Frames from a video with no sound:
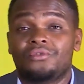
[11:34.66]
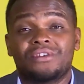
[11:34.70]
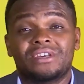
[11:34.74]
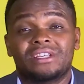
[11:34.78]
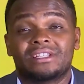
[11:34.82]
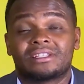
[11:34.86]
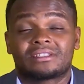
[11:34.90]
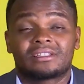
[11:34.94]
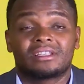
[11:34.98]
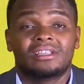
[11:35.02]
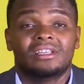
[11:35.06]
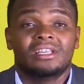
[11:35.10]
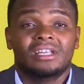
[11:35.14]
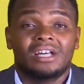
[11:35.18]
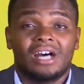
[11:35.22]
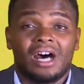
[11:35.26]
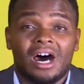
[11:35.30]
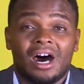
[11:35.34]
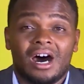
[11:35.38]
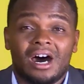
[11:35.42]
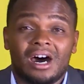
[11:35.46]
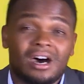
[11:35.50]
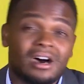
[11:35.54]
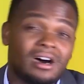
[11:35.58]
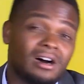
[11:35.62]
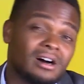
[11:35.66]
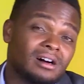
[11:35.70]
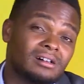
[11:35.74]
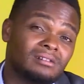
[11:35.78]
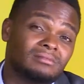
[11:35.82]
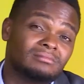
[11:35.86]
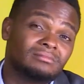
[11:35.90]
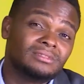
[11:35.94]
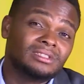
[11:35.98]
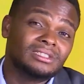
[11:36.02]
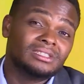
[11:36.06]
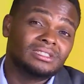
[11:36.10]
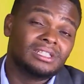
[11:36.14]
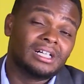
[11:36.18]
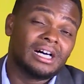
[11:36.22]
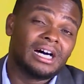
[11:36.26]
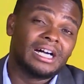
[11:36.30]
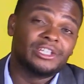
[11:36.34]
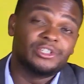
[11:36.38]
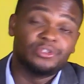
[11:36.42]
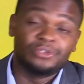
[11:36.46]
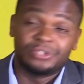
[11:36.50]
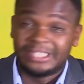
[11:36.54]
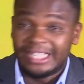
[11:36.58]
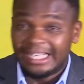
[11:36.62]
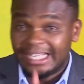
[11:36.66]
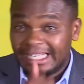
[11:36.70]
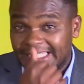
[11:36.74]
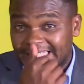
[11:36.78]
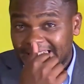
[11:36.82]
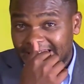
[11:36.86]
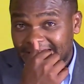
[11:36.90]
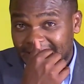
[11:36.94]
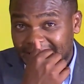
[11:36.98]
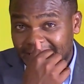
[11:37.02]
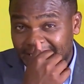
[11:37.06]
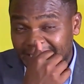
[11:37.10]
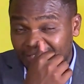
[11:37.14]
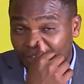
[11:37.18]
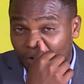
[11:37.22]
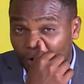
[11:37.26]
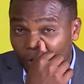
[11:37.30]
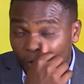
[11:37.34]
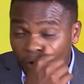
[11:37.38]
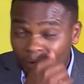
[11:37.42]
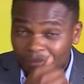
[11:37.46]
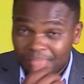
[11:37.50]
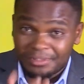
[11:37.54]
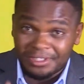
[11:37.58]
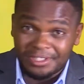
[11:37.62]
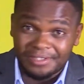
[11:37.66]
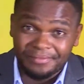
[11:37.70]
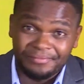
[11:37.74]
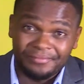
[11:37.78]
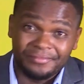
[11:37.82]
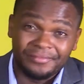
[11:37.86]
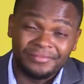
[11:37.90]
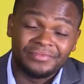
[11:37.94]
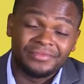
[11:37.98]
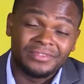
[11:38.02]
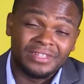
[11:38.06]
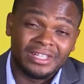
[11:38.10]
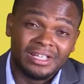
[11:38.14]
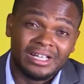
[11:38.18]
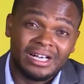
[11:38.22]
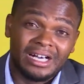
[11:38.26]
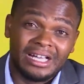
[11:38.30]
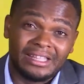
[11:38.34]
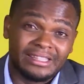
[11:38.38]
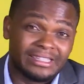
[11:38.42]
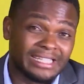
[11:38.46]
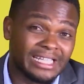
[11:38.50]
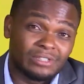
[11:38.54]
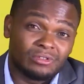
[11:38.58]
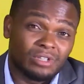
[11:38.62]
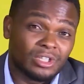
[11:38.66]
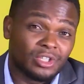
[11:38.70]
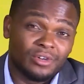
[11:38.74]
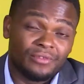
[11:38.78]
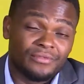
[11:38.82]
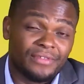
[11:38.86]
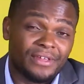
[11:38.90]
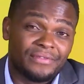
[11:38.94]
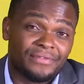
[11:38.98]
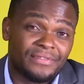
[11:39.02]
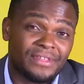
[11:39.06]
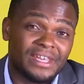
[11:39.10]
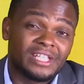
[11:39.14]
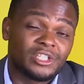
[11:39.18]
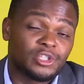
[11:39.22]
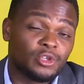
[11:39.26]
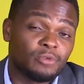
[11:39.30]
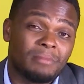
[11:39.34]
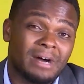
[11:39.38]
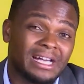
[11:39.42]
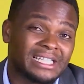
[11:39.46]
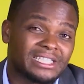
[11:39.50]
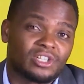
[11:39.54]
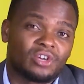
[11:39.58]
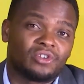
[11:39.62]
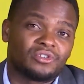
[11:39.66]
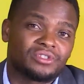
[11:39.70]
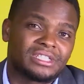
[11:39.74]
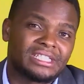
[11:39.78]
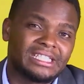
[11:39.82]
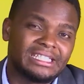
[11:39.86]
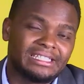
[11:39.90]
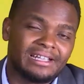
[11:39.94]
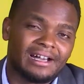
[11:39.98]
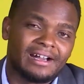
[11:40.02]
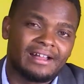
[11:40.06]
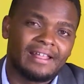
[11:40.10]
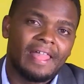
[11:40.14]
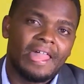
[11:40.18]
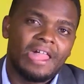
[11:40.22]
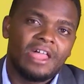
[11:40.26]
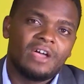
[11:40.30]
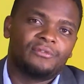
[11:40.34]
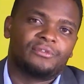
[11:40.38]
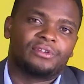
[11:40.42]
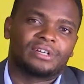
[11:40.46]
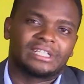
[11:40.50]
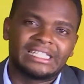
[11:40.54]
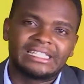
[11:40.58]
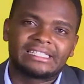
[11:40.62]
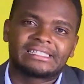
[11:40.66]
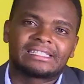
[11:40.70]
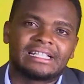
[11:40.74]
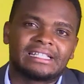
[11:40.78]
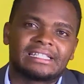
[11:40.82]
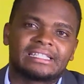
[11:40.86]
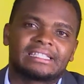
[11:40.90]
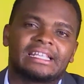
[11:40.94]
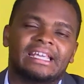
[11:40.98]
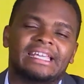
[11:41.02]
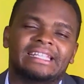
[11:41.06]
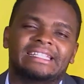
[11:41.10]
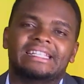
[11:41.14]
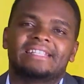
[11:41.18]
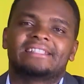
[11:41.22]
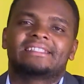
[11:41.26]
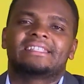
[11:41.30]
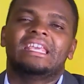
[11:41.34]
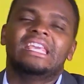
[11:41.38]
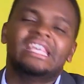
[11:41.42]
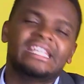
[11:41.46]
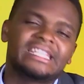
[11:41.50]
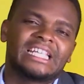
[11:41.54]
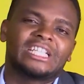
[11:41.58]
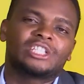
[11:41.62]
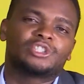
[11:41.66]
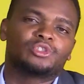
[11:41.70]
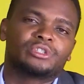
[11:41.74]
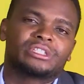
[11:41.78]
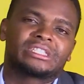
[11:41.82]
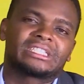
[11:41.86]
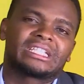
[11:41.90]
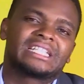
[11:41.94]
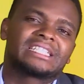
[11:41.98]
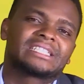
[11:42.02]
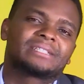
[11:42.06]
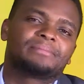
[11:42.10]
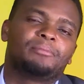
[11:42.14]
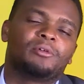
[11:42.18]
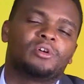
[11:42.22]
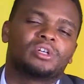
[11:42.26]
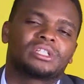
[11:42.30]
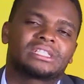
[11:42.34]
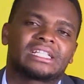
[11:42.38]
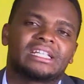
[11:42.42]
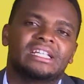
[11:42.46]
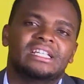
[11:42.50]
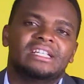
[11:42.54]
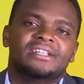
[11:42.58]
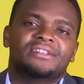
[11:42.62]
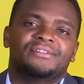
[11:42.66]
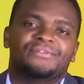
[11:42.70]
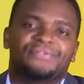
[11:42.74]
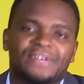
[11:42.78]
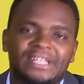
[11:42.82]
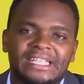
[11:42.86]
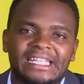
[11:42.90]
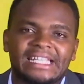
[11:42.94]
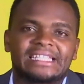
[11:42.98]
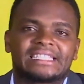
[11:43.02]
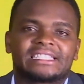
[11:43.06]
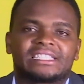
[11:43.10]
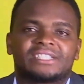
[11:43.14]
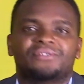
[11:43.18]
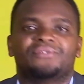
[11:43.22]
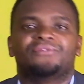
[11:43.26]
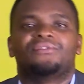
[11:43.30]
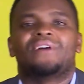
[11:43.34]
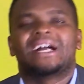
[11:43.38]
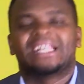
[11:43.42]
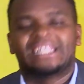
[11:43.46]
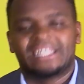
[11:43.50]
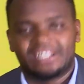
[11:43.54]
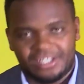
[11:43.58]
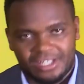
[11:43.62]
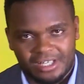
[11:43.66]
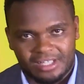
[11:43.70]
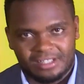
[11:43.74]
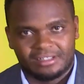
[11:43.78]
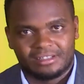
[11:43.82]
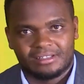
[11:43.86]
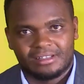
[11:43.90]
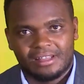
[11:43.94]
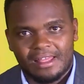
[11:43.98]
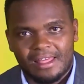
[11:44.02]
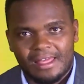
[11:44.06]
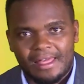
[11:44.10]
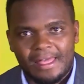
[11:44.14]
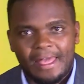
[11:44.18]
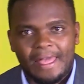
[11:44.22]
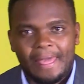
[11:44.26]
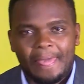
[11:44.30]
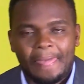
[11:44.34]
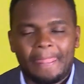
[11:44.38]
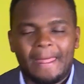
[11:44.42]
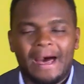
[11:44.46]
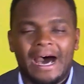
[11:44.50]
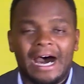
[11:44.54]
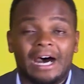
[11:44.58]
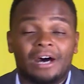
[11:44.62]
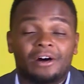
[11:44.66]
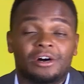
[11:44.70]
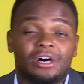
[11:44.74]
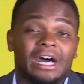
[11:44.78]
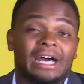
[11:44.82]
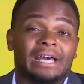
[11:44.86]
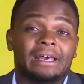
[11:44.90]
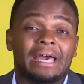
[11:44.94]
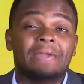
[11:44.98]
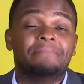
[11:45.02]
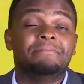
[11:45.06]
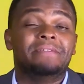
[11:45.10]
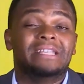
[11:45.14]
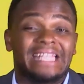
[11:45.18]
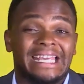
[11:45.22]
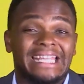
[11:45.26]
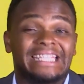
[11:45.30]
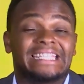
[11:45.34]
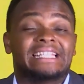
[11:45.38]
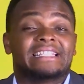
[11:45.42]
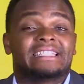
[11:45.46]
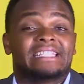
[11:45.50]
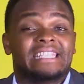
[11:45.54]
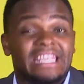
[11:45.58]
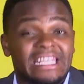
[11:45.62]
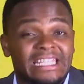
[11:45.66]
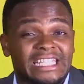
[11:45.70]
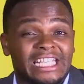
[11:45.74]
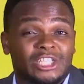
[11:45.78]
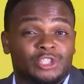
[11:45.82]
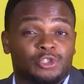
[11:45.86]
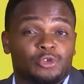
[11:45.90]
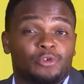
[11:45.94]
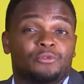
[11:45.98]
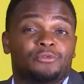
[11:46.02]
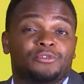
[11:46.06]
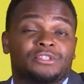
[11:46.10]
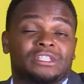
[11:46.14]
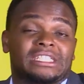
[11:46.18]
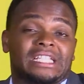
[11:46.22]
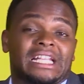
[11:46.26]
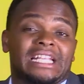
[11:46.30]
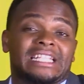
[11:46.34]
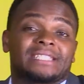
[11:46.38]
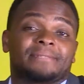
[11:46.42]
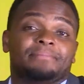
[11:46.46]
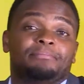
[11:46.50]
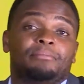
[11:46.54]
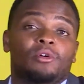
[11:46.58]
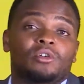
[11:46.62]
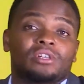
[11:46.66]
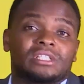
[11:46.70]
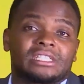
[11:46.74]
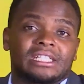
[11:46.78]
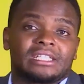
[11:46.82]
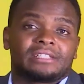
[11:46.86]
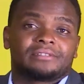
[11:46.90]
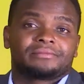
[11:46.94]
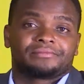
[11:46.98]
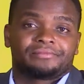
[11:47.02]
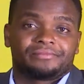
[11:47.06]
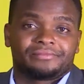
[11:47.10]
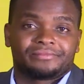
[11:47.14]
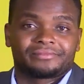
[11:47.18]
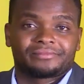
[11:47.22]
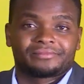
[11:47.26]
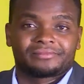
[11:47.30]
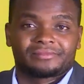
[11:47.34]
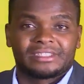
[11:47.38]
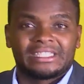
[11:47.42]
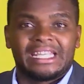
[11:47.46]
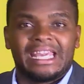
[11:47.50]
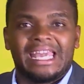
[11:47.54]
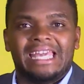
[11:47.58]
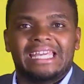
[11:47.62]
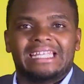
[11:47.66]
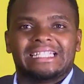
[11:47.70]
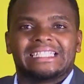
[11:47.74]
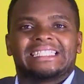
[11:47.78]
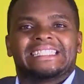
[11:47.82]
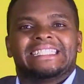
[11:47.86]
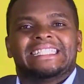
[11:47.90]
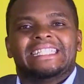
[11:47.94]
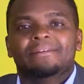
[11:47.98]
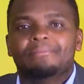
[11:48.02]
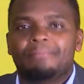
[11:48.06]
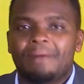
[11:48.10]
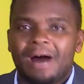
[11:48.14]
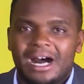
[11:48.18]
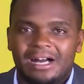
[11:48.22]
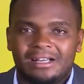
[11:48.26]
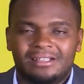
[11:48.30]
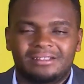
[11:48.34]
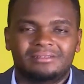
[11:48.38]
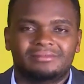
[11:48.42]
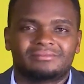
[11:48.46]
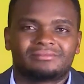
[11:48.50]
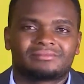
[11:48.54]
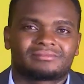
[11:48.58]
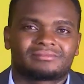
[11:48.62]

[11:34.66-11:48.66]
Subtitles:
these utilities in homes. That's one of the things you must consider. For instance, it is easier to transport finished furnitures. It is easier to transport timber